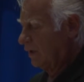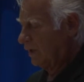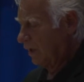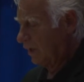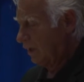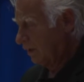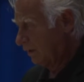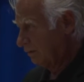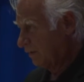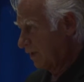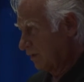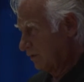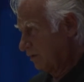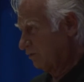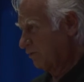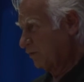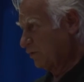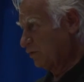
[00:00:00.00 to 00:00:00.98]
Uh,
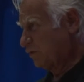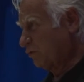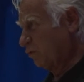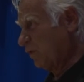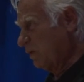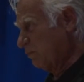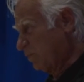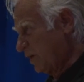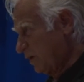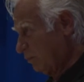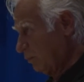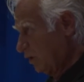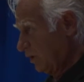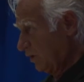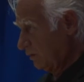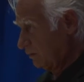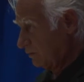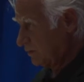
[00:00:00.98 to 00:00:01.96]
then the first wimpy
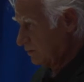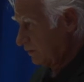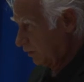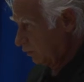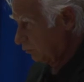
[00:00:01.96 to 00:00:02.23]
bars